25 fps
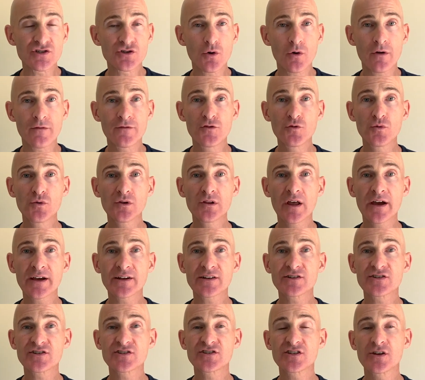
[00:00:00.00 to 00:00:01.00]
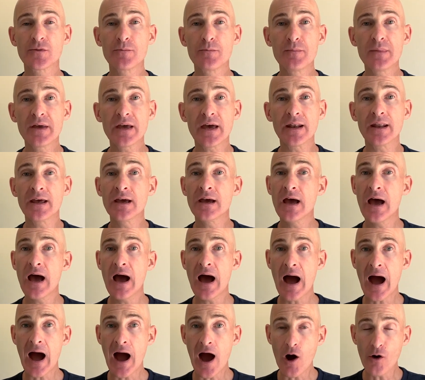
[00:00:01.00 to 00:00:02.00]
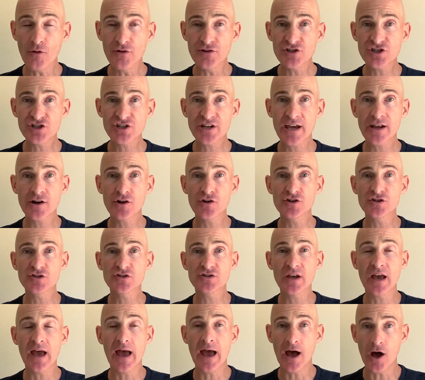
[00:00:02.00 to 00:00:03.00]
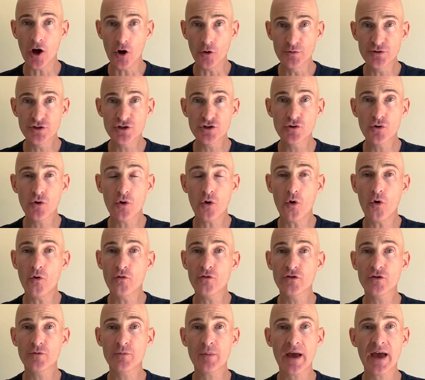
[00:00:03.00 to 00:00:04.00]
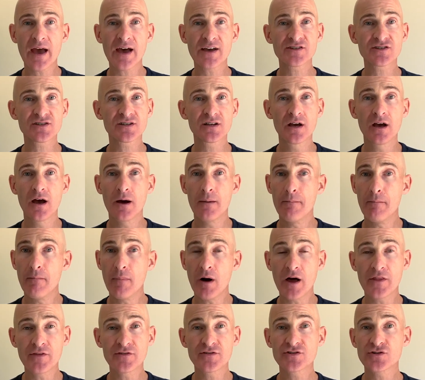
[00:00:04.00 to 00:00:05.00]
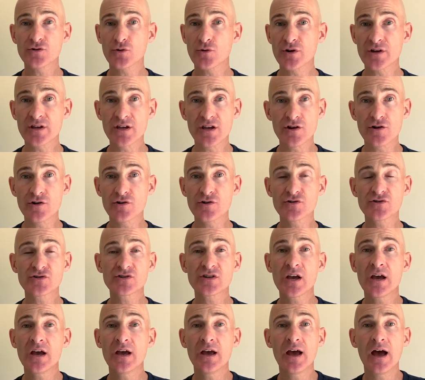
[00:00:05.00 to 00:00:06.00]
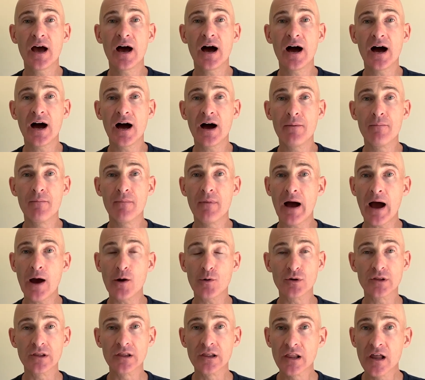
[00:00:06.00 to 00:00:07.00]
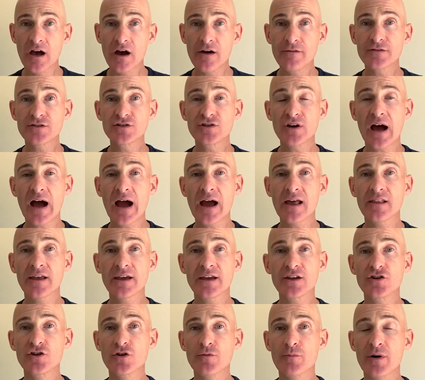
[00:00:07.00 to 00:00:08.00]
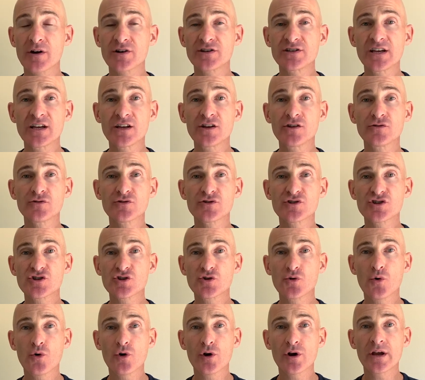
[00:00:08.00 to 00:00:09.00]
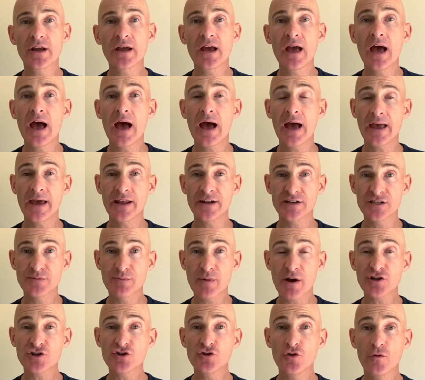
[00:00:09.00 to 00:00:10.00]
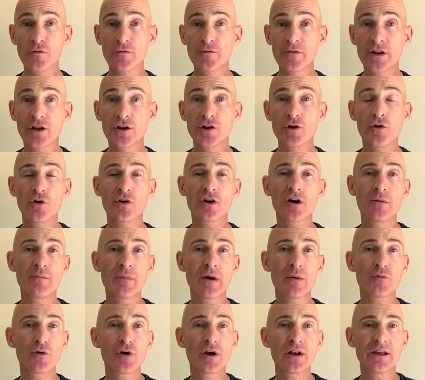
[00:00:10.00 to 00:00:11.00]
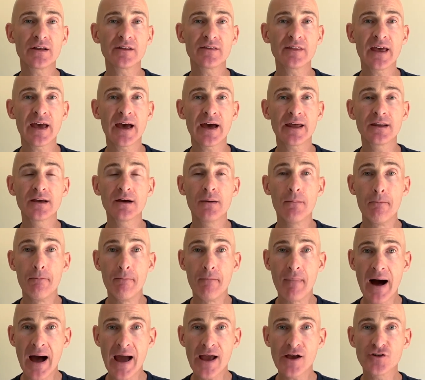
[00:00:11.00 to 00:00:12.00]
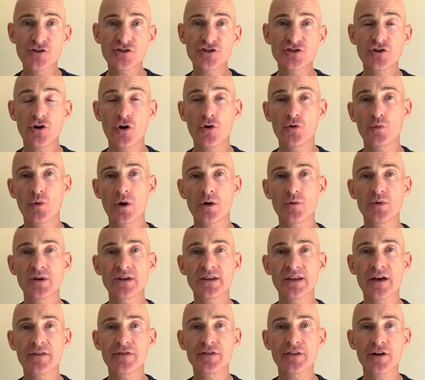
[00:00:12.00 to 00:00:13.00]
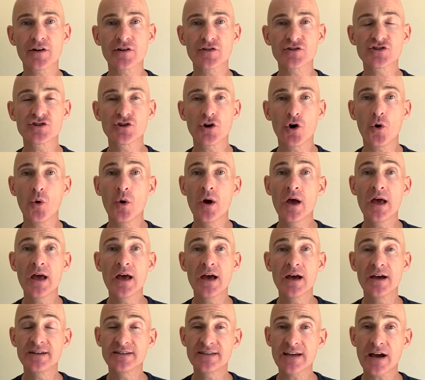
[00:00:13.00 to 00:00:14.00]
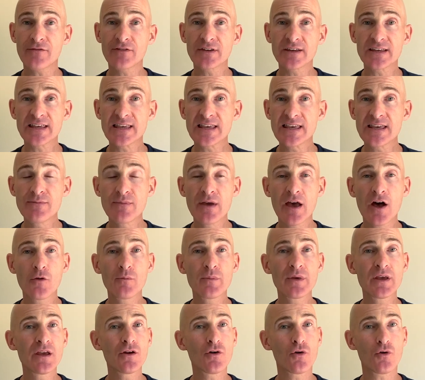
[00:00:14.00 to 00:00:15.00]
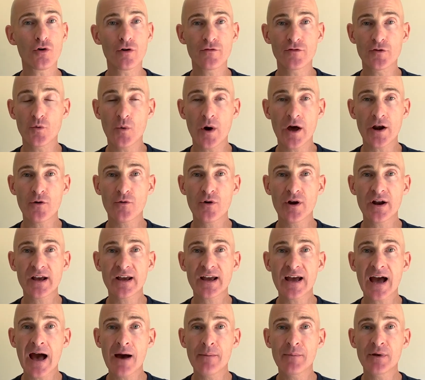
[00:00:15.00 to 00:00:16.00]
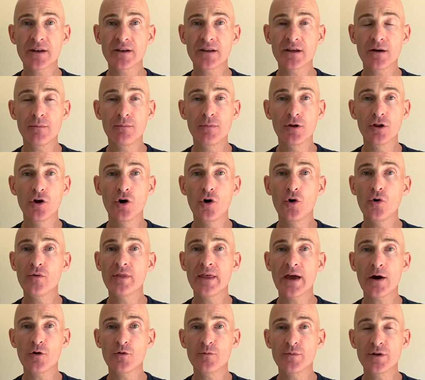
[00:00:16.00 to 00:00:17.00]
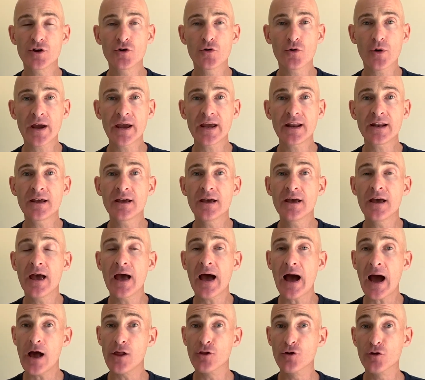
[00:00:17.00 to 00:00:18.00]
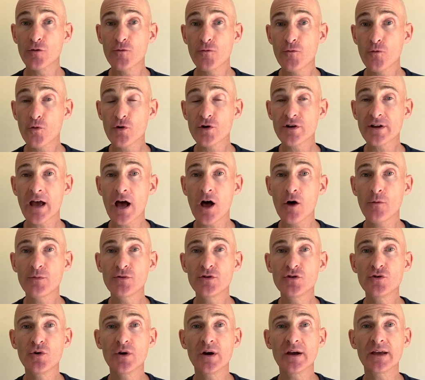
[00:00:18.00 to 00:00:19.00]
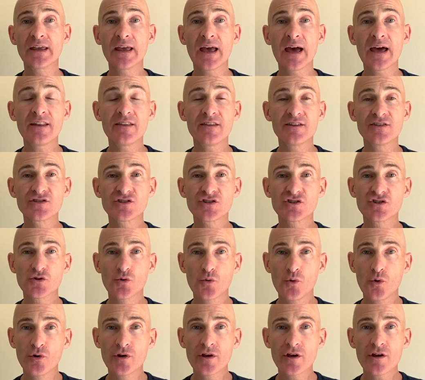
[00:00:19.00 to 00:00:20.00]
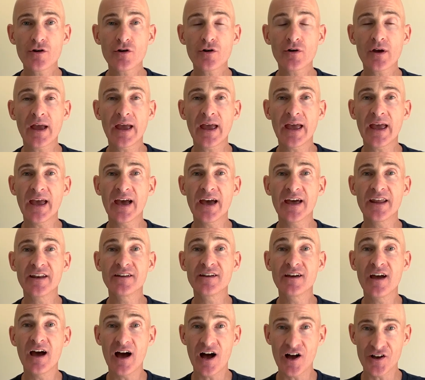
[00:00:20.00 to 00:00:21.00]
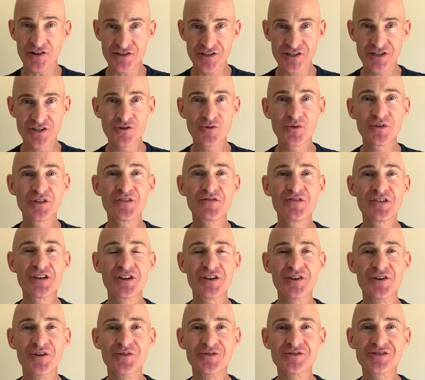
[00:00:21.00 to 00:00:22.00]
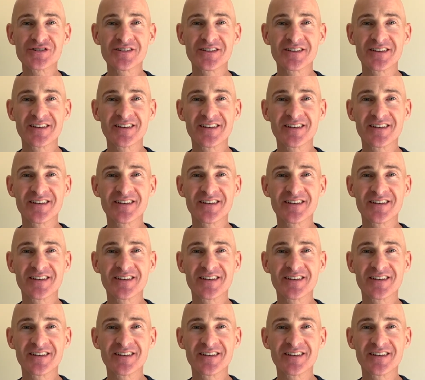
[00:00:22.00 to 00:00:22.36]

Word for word: So if you would like to submit how this channel's helped you over the past months or years. Um, I would love to highlight your particular story in a special video commemorating that milestone when we get there. So definitely email me or if you want to write a comment below, that would be great. I look forward to helping you again this school year and I'll see you in the videos.